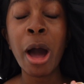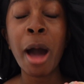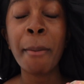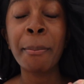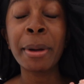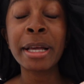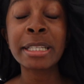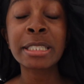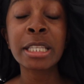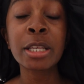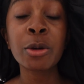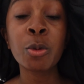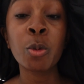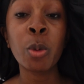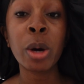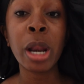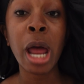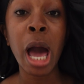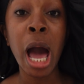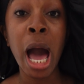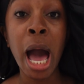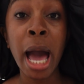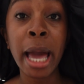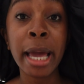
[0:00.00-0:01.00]
basically
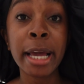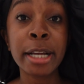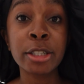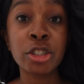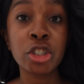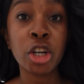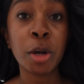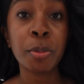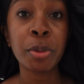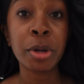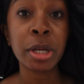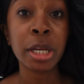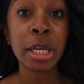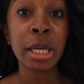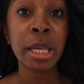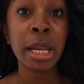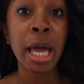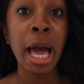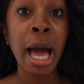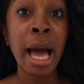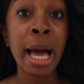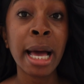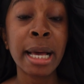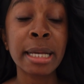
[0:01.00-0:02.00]
what I interpreted
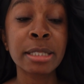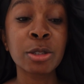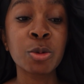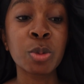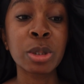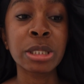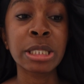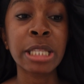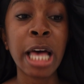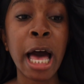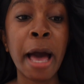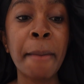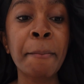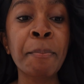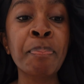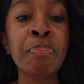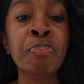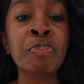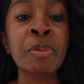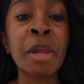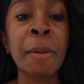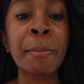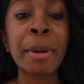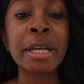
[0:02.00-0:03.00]
as was that
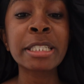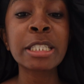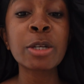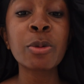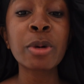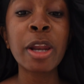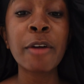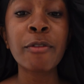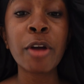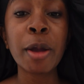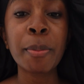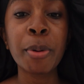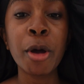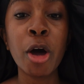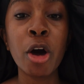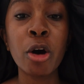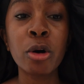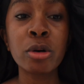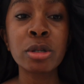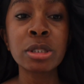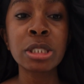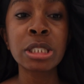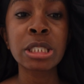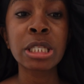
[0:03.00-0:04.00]
basically whenever I
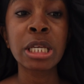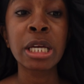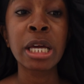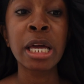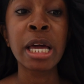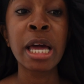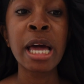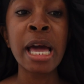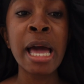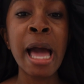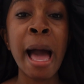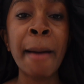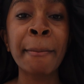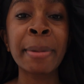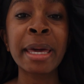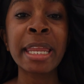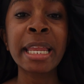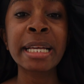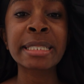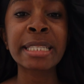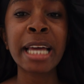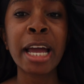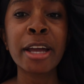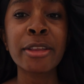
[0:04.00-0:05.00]
post, I'm
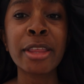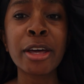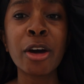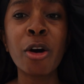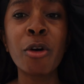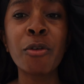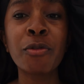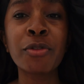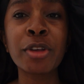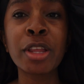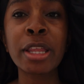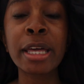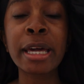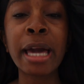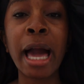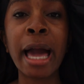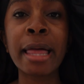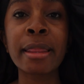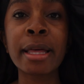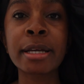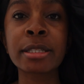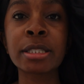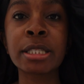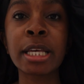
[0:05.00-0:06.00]
getting anxiety, like, oh, feeling,
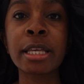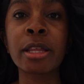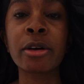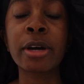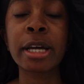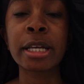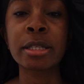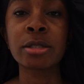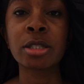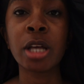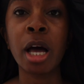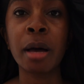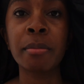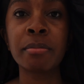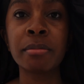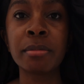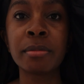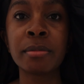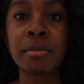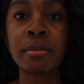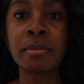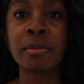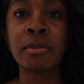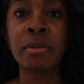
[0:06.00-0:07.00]
I like say, okay, stop.
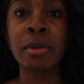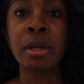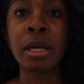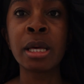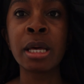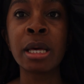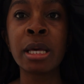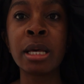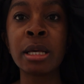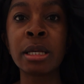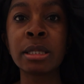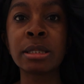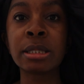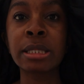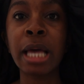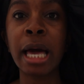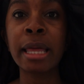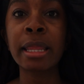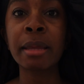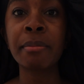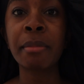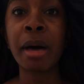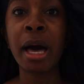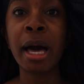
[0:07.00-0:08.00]

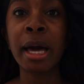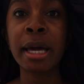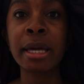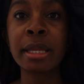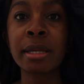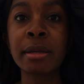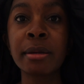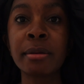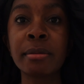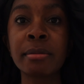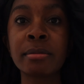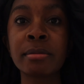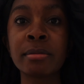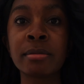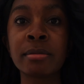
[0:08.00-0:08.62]
Silent mind,